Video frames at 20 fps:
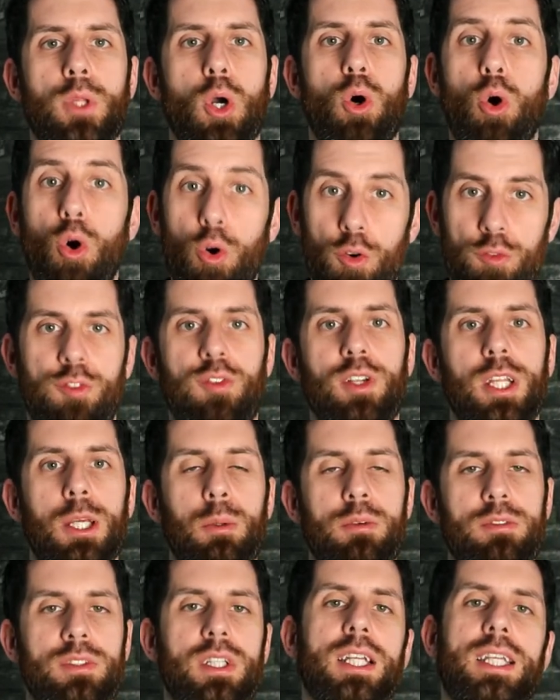Hopefully
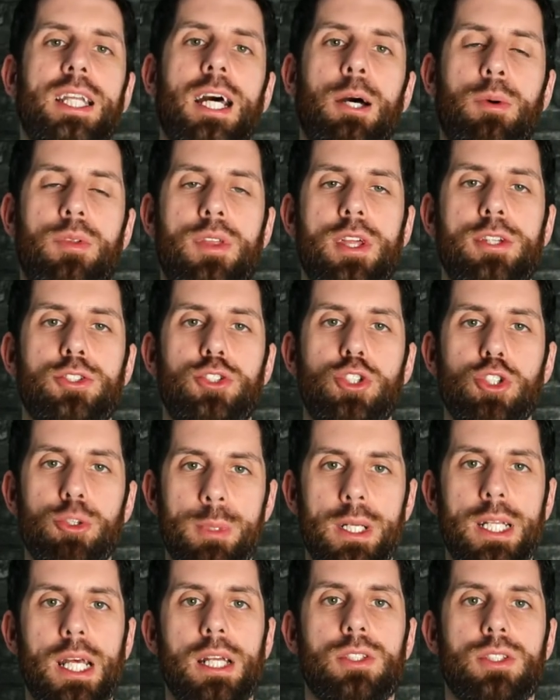we've done that within 2
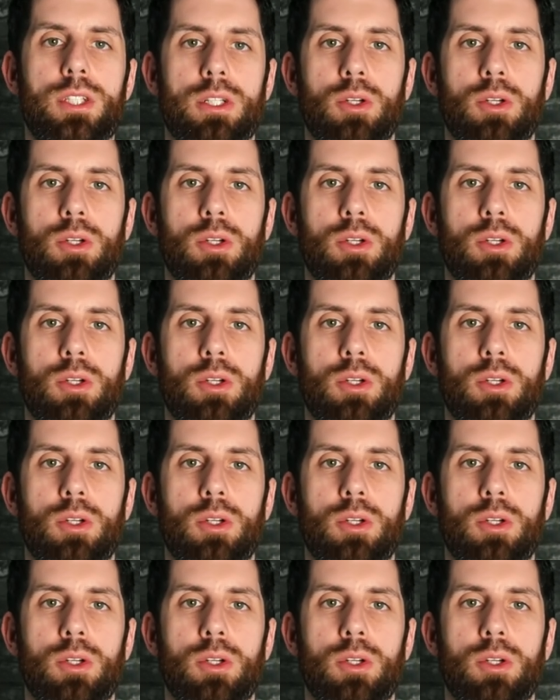minutes,